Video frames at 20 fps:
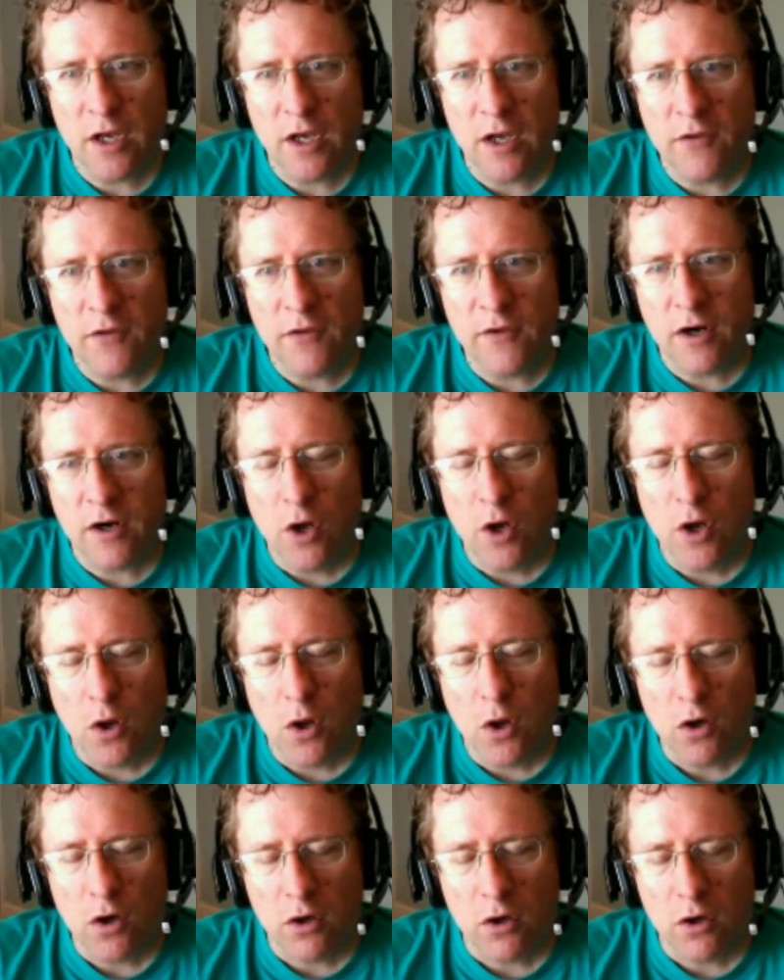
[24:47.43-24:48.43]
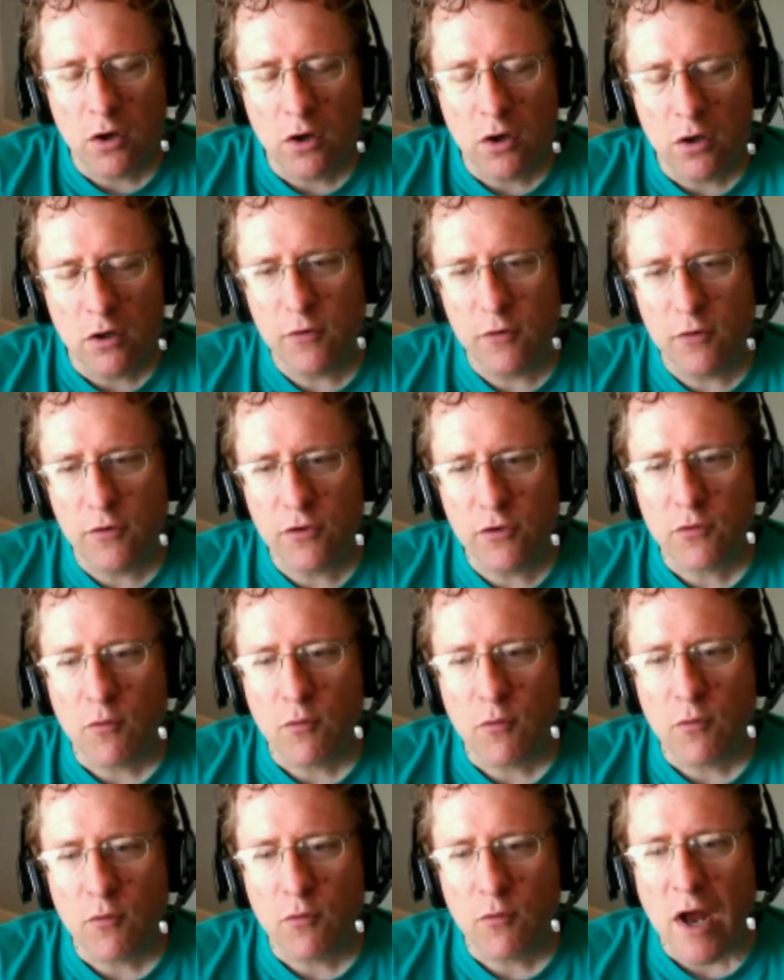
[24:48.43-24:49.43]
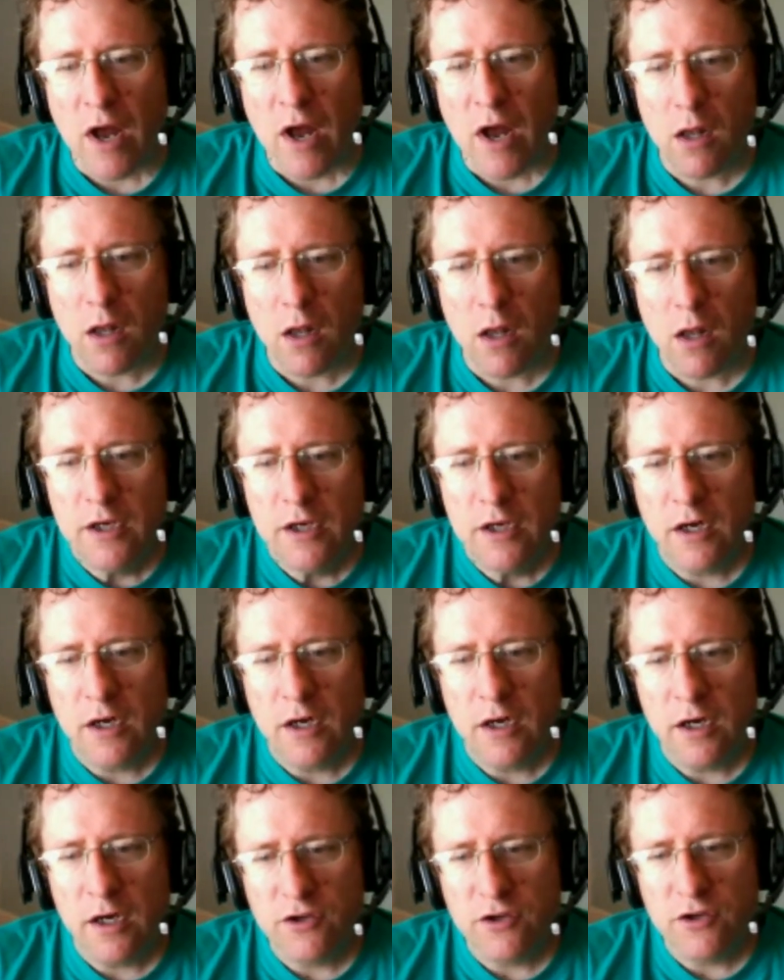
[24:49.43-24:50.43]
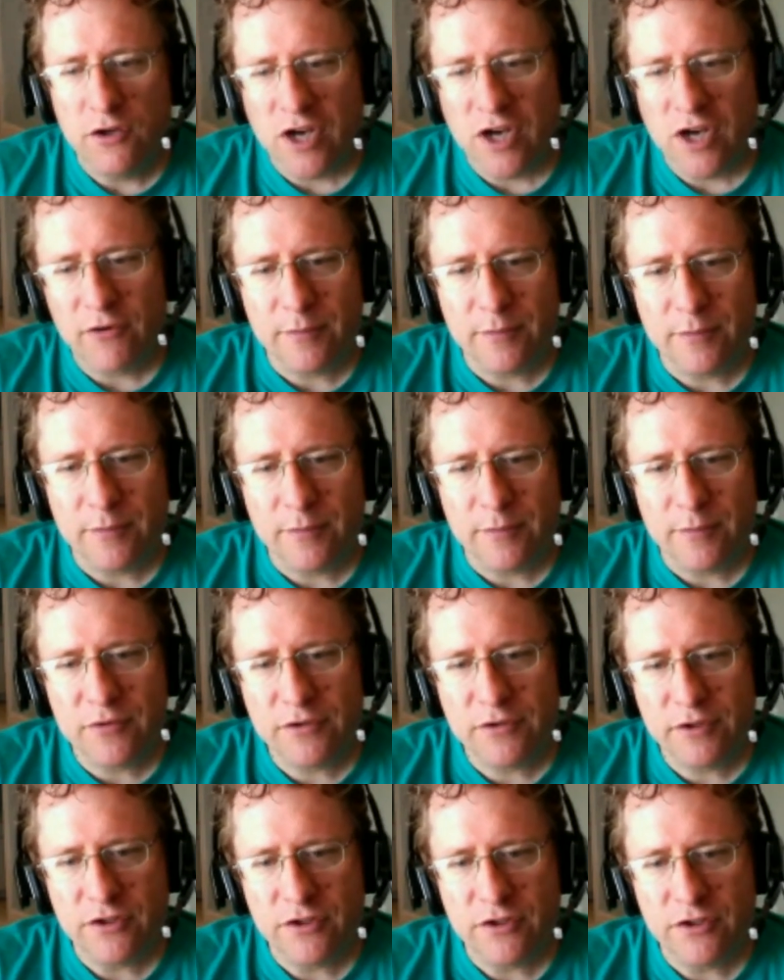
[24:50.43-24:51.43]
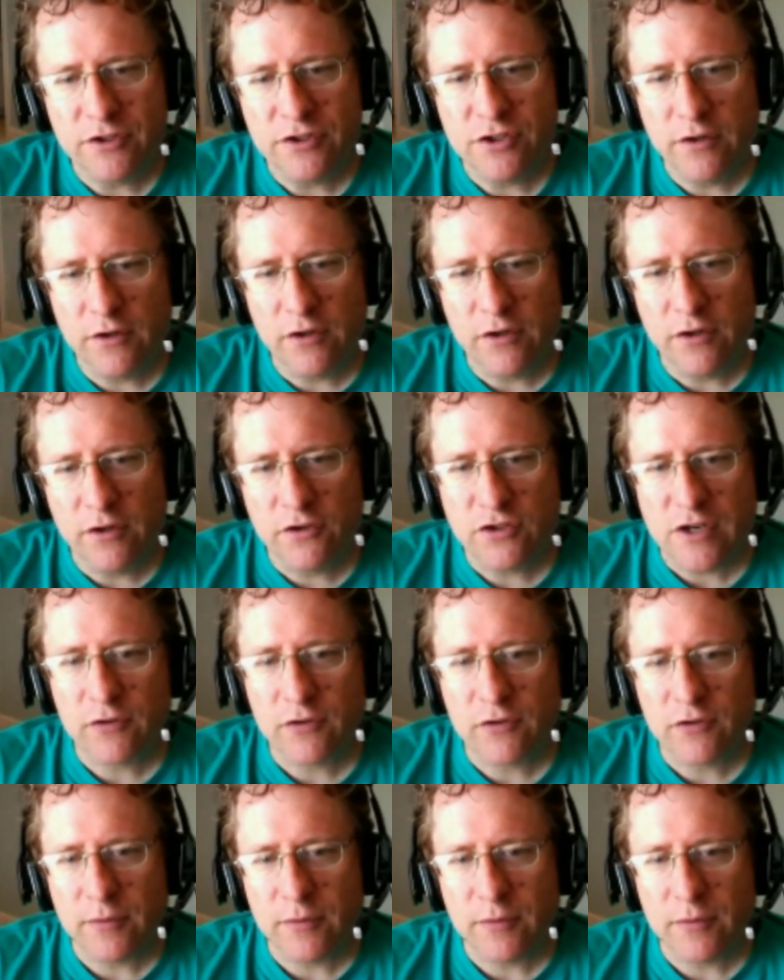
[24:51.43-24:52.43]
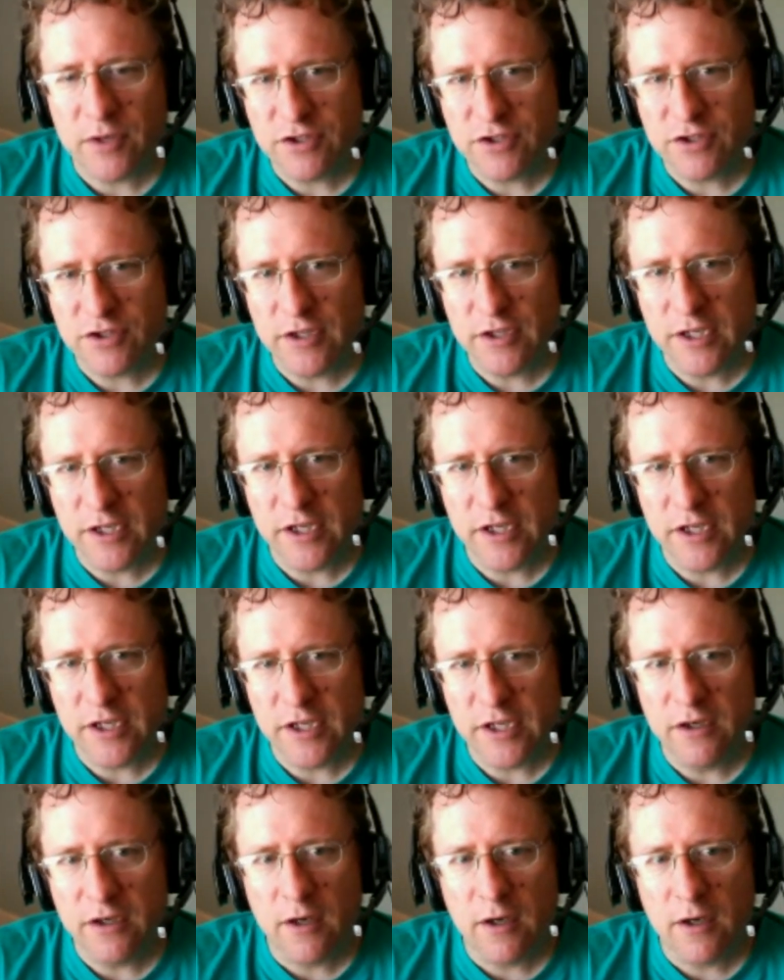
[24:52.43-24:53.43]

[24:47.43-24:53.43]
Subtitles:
they're no longer going to throttle JavaScript engine, the JavaScript engine in